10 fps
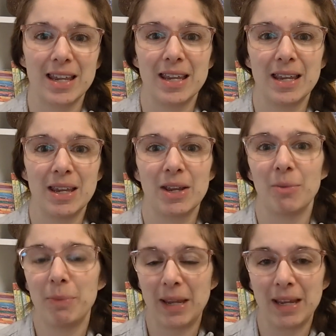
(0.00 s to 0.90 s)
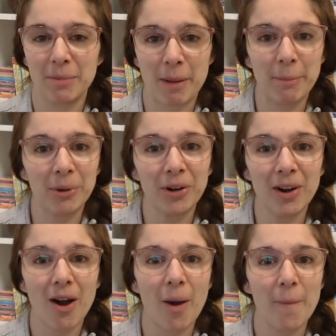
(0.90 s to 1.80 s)
a paying
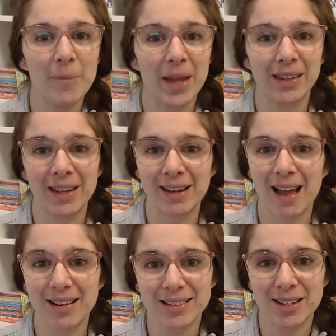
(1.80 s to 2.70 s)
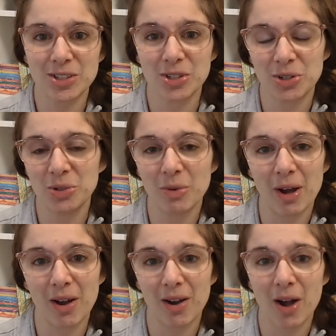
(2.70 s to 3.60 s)
member and gain access to
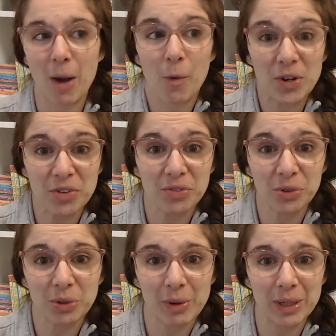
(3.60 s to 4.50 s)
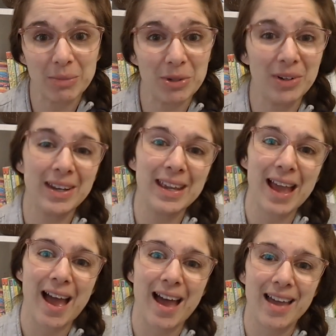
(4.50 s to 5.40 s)
a wonderful growing
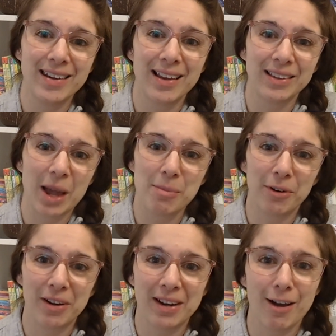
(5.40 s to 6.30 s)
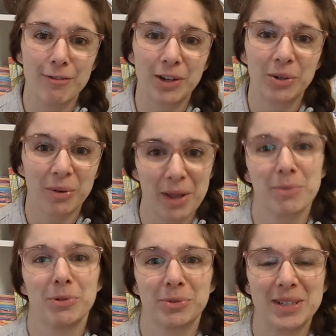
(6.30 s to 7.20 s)
community and library of
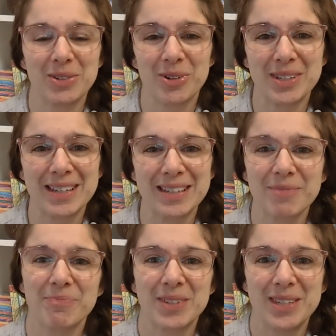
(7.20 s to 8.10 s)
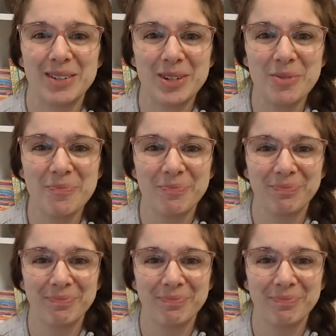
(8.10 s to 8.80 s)
incredible resources. See you soon.